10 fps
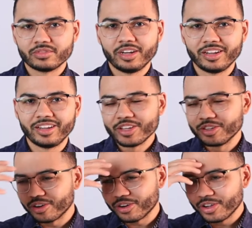right?
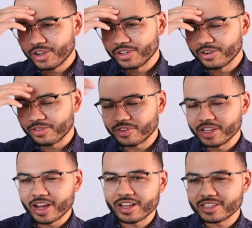Your your
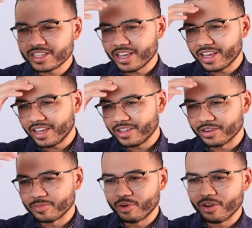fiance, your
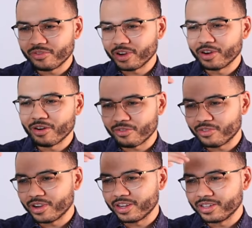boyfriend,
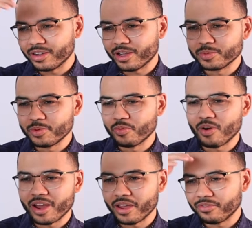girlfriend, your husband,
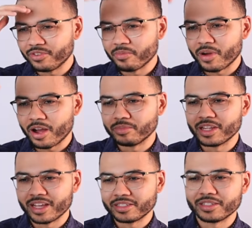wife, your mom,
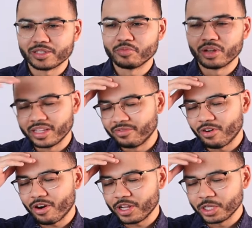dad, sister, brother, they've
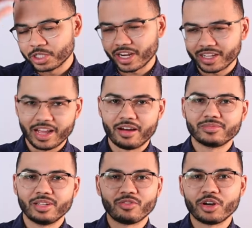already checked out.
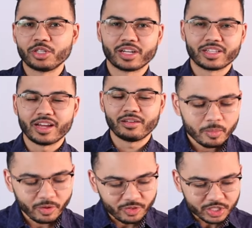They've already checked out.
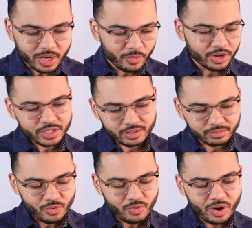But for some reason,
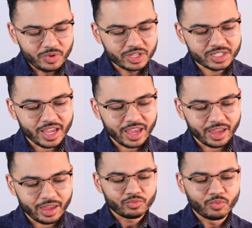when we
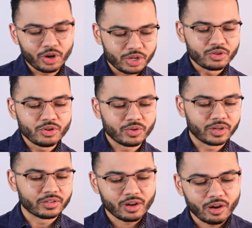say, "What are you doing?"
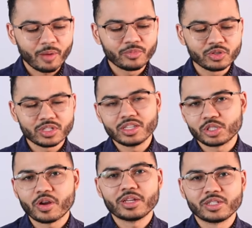Oh, I'm using this
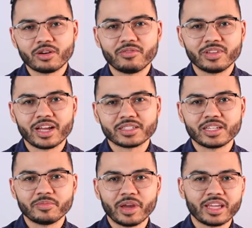strategy called velocity
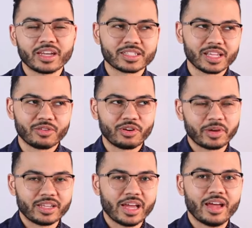banking to accelerate my
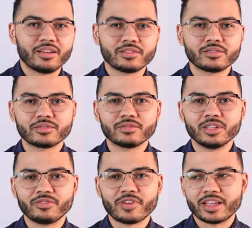debt really
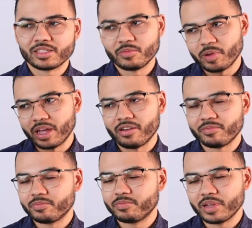fast. I'm pay it off,
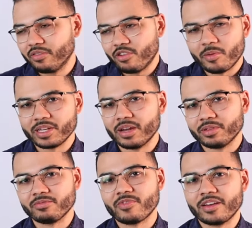pay off all my debt
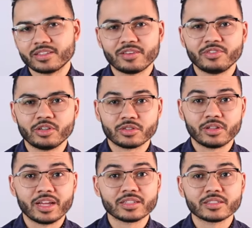within five to seven years or
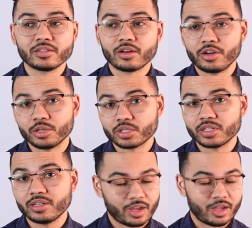less. Are you
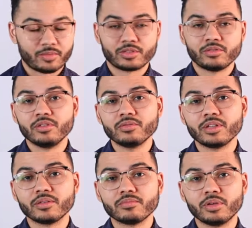interested? Absolutely.
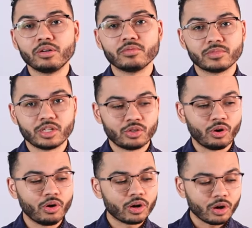Boom. The
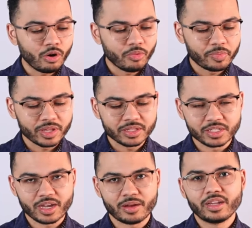door opens
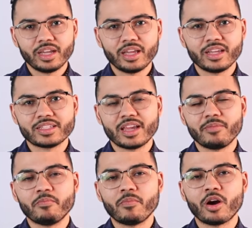up. It is a
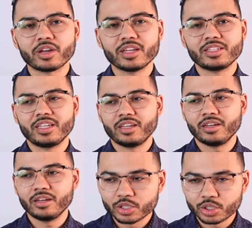marketing
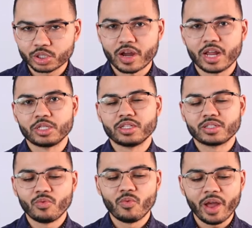strategy. It's a
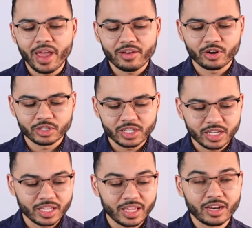way of
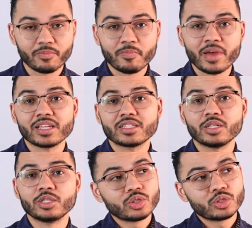articulating a
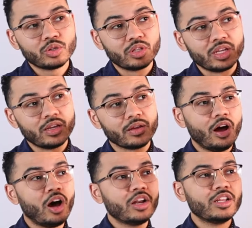message to the
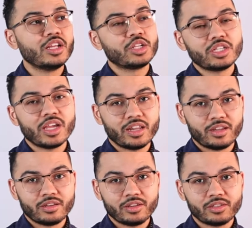uninitiated,
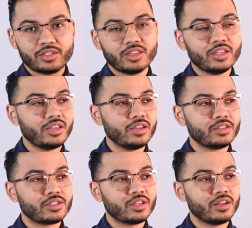to the
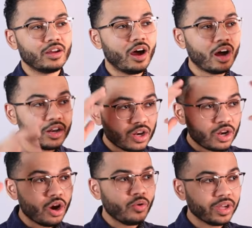to the
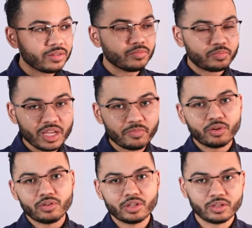unknowing
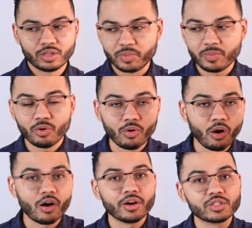people, the, the people who
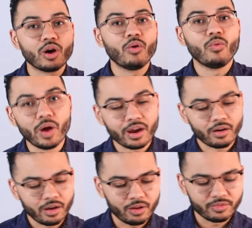aren't aware
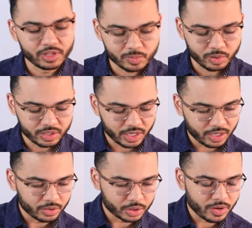of this
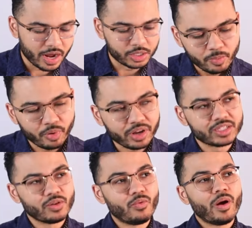particular strategy. Brings
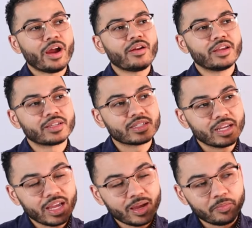awareness
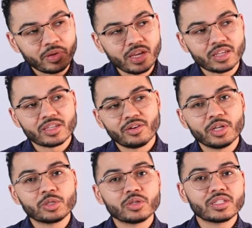piques their
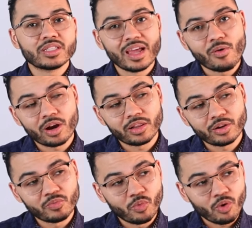interest, they want to
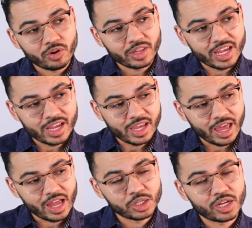learn more, they
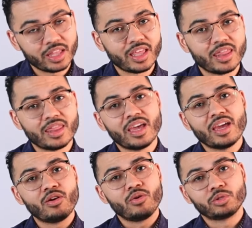engage, and then they
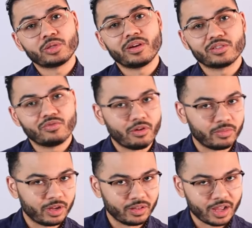go transform
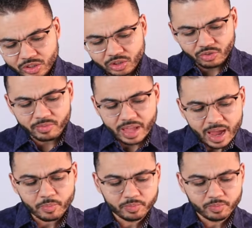their life. So, from that